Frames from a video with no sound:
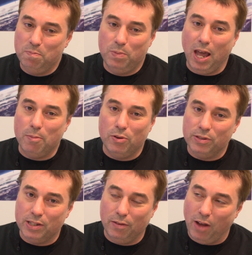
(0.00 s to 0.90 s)
game called
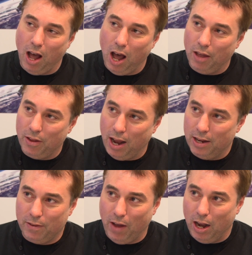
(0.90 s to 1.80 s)
Silver Heart that I
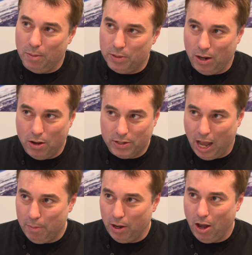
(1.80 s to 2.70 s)
developed a long
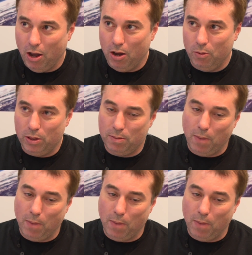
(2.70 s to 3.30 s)
time ago with